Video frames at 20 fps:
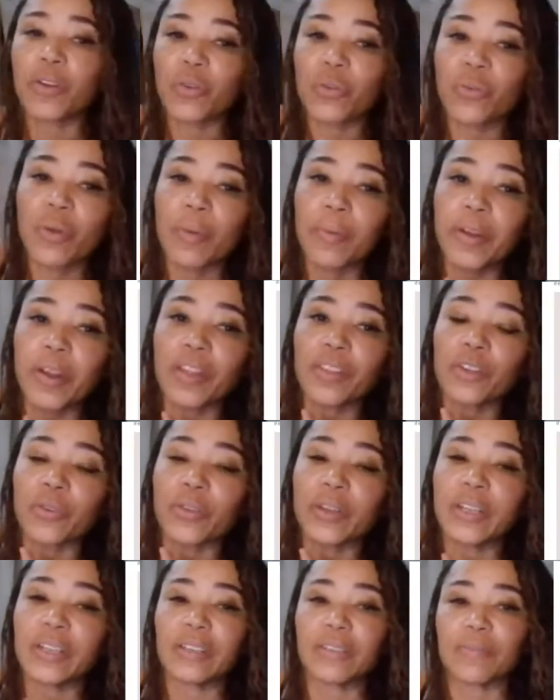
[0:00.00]
are rubbing on the
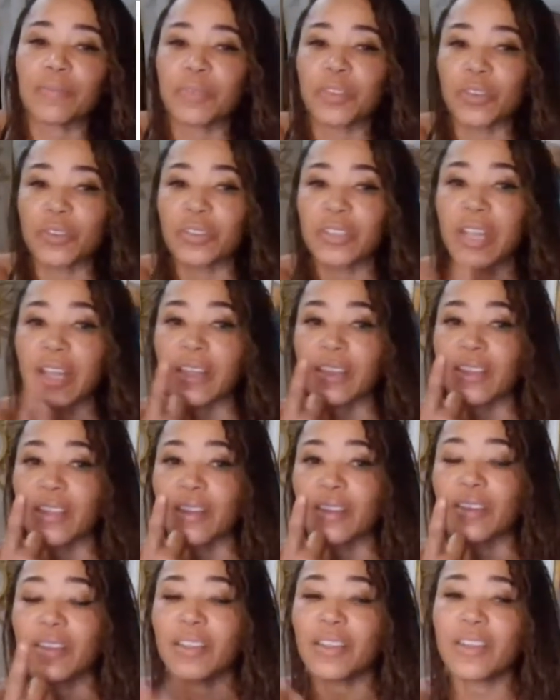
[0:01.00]
creams or taking
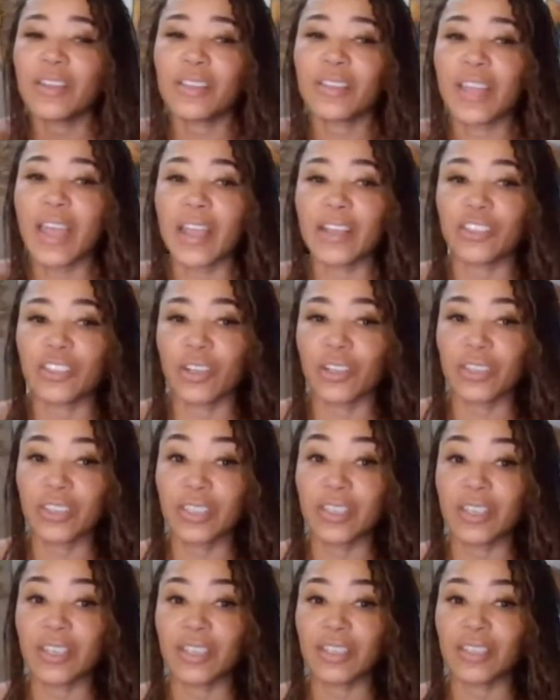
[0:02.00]
the
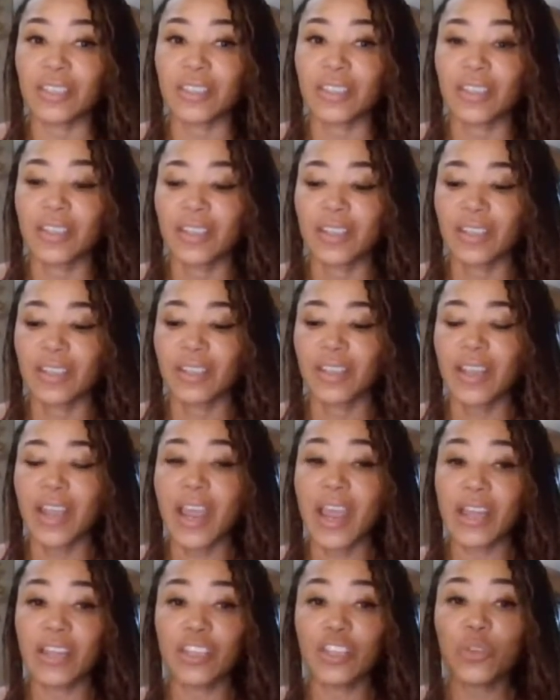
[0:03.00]
HRTs.
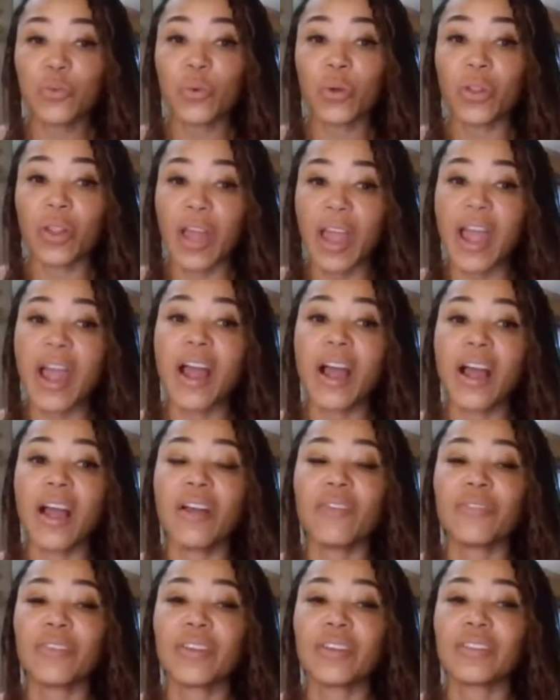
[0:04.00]
And you will
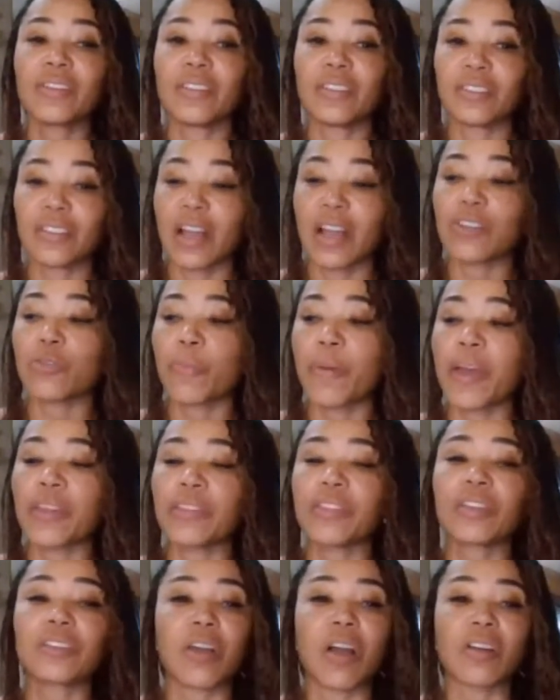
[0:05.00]
have these
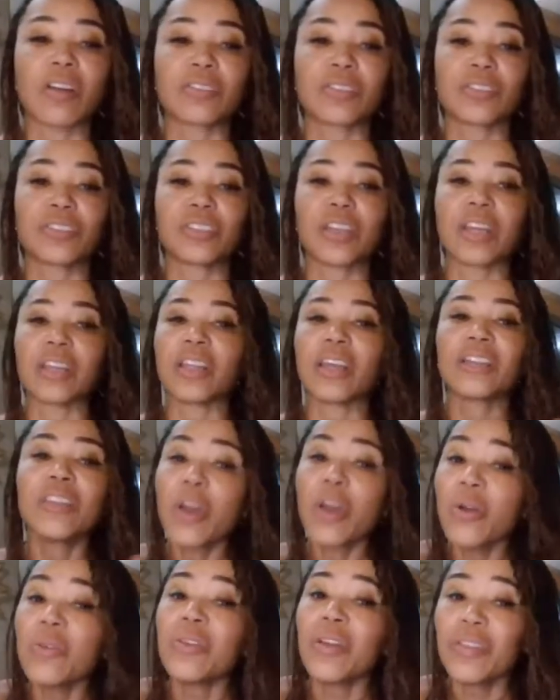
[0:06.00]
naturopathic doctors say like,
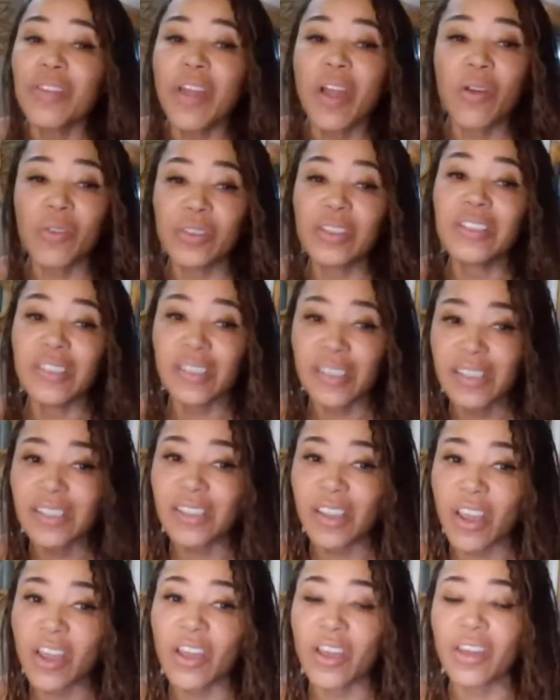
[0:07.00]
no, no, no, this is
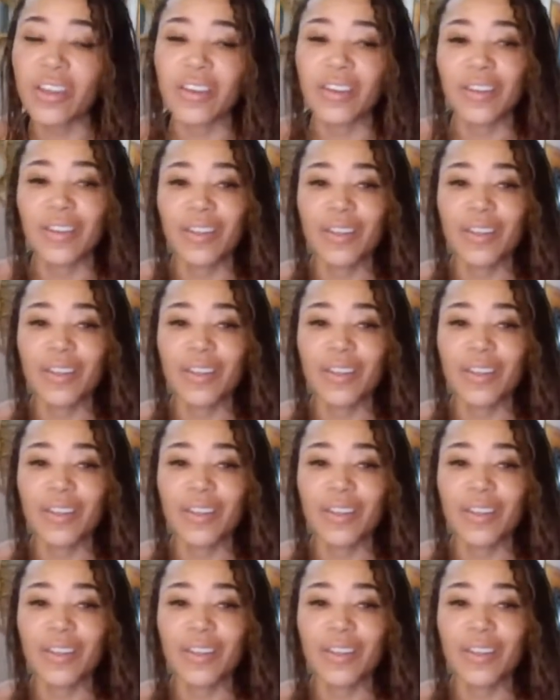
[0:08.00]
good.